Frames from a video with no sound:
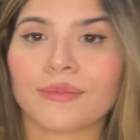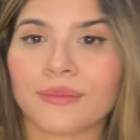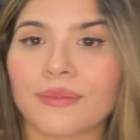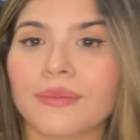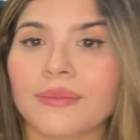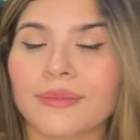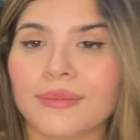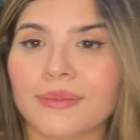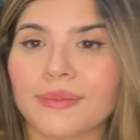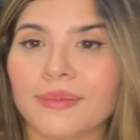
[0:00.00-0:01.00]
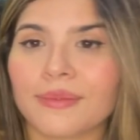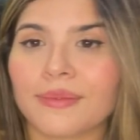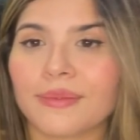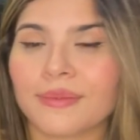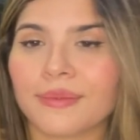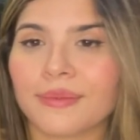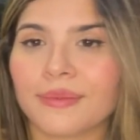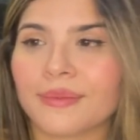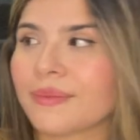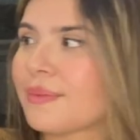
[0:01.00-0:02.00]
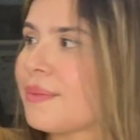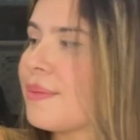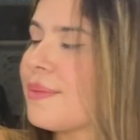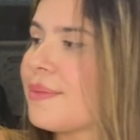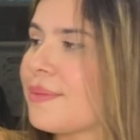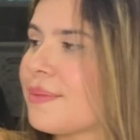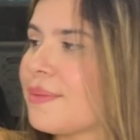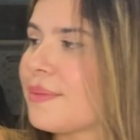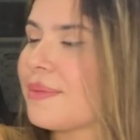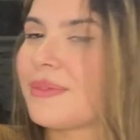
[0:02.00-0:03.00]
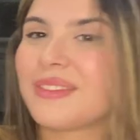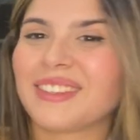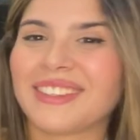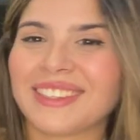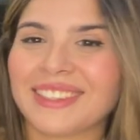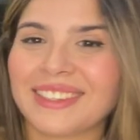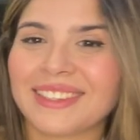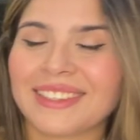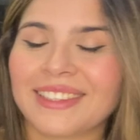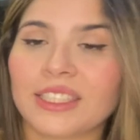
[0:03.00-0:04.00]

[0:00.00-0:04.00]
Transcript: (silent)